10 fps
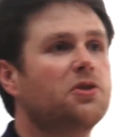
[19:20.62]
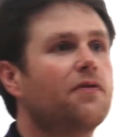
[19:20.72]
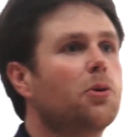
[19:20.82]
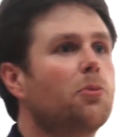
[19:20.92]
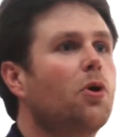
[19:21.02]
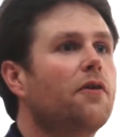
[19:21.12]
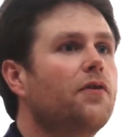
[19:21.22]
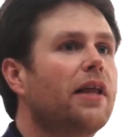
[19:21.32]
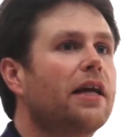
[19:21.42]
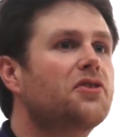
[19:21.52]
you from the point of
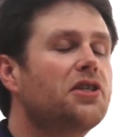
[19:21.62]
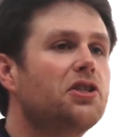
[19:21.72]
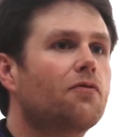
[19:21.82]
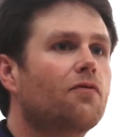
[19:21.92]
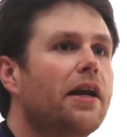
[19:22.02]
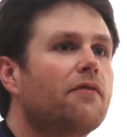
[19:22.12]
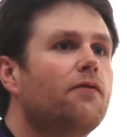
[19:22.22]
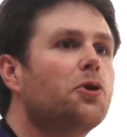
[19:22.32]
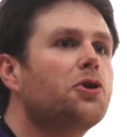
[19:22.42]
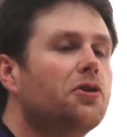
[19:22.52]
view that since you're writing
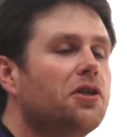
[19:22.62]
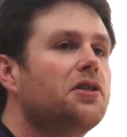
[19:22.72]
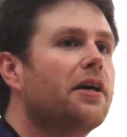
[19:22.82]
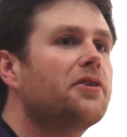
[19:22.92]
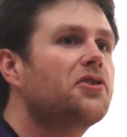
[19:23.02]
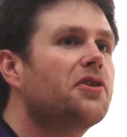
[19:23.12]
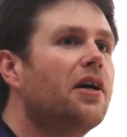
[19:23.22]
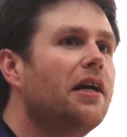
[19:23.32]
full unit tests